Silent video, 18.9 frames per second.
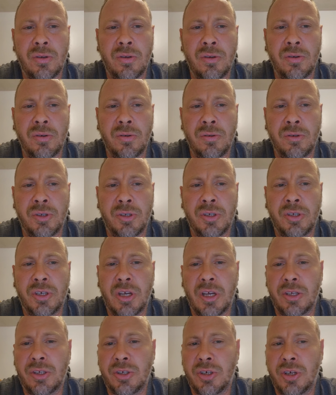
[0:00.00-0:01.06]
to
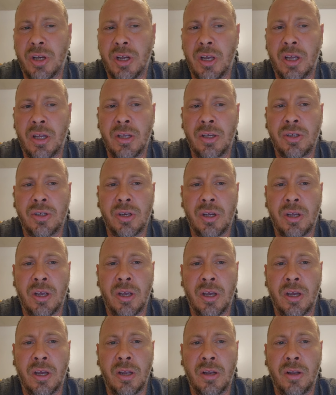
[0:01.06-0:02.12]
suggest change
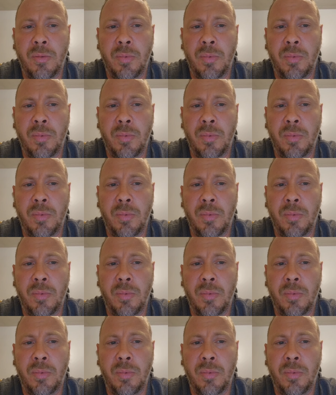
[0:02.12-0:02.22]
and